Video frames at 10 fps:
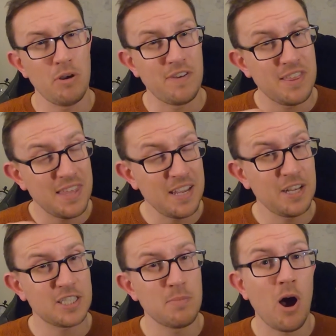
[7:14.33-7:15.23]
But if you
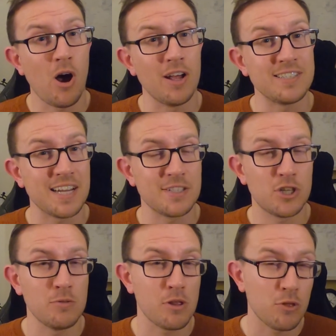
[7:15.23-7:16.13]
think you're smart and decide
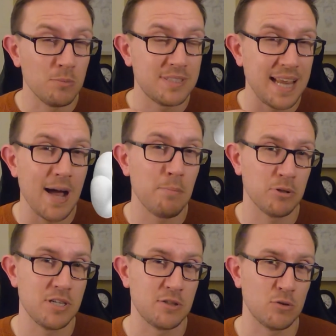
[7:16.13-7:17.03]
to turn the thumbs down
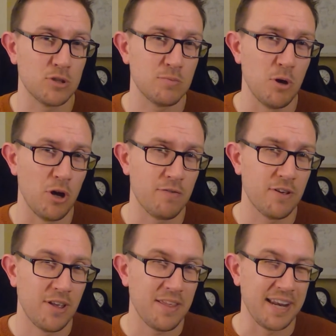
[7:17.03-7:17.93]
button into a
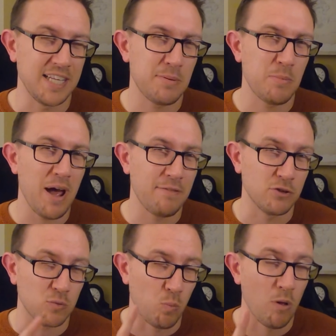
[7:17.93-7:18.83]
Smurf, then you need to be aware of
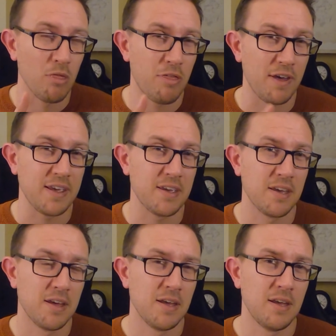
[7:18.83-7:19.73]
just one thing.
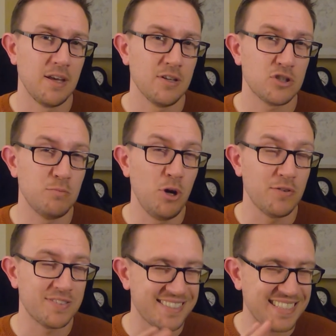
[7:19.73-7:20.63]

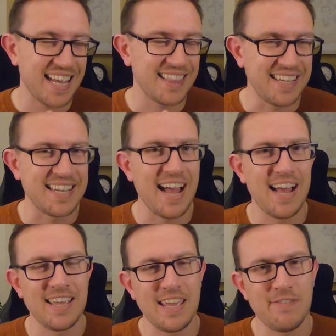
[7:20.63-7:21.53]
Smurfs sadly
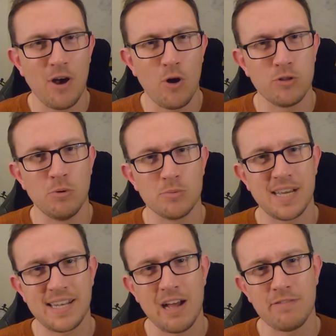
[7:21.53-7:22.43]
die if you hold them
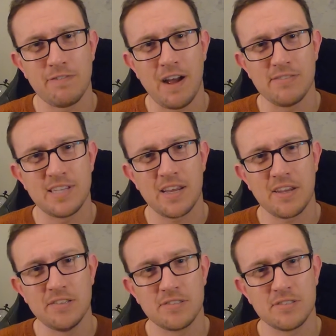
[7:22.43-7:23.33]
upside down for 5
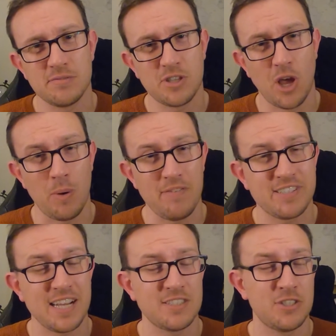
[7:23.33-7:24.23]
seconds. So if you
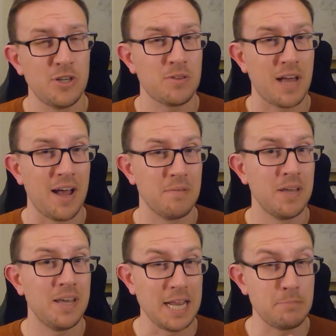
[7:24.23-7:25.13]
decide to do that,
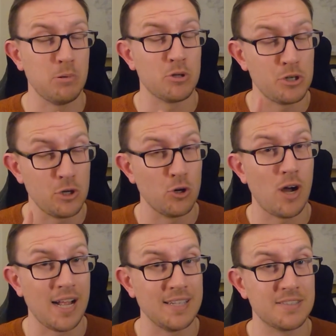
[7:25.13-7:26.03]
it's blood on
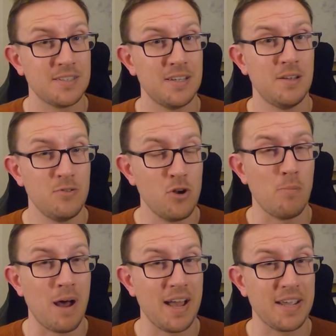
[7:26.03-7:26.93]
your hands,
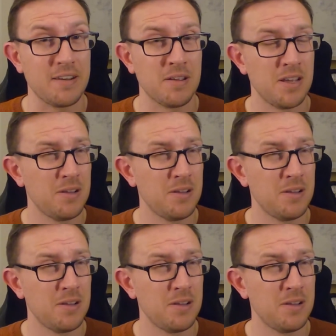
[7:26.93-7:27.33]
not mine,